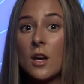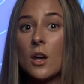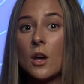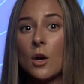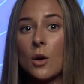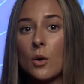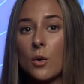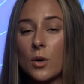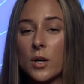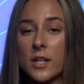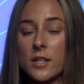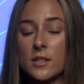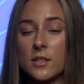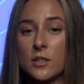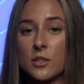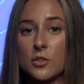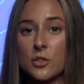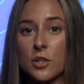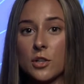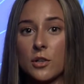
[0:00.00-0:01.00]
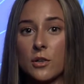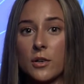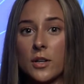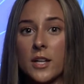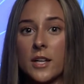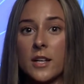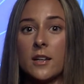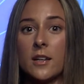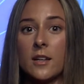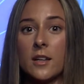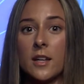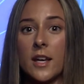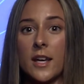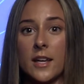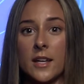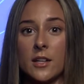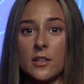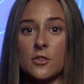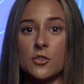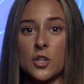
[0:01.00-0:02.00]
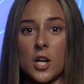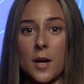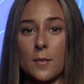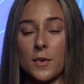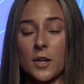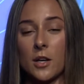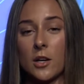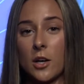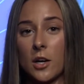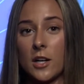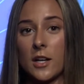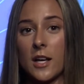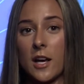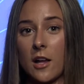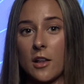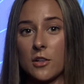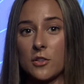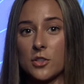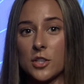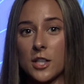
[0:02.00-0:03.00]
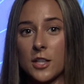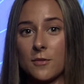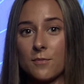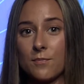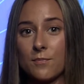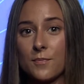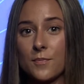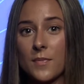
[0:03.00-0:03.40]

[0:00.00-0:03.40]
according to a journal in JAMA Cardiology.